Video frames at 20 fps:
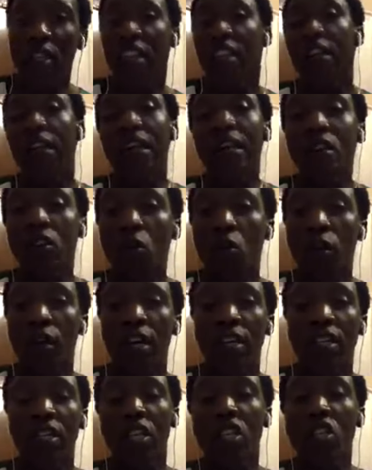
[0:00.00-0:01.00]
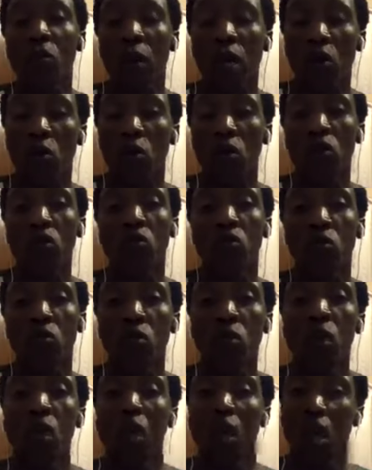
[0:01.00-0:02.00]
then later on, I changed my course
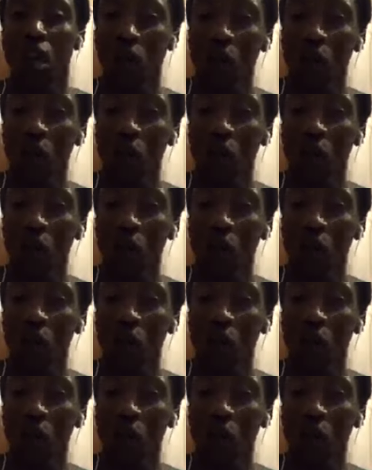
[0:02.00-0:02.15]
to a